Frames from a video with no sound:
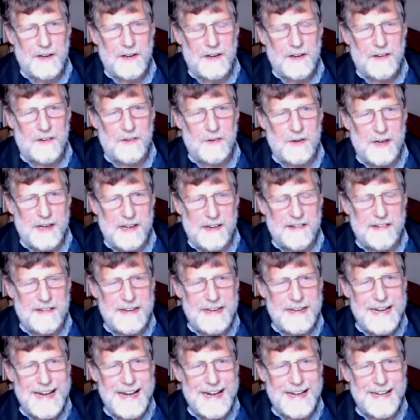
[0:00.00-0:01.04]
So he
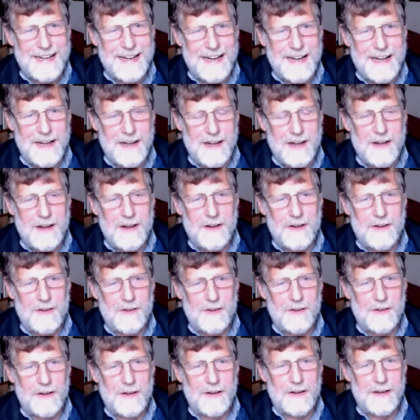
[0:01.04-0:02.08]
sneaked in
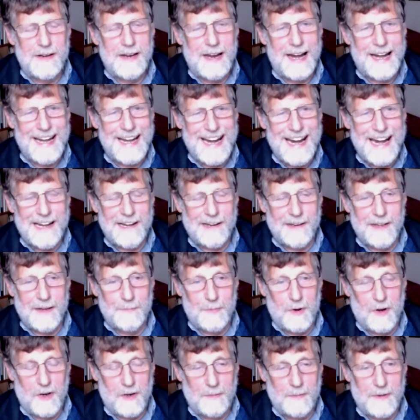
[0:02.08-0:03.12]
and hid in the
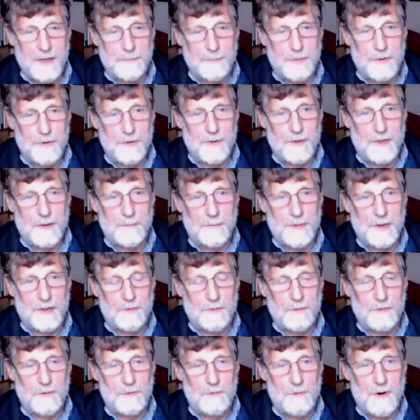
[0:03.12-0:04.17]
bottom of the boat. But
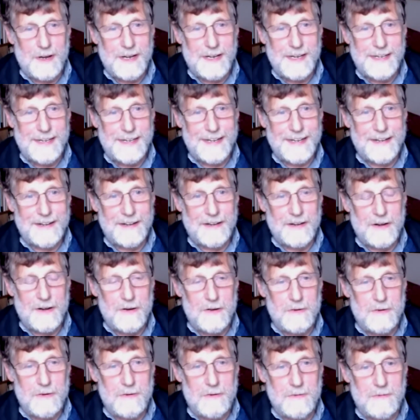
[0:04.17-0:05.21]
what he didn't
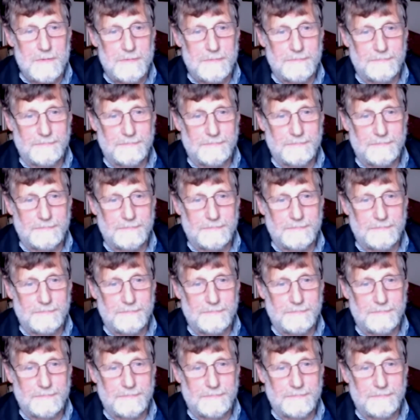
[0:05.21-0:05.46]
know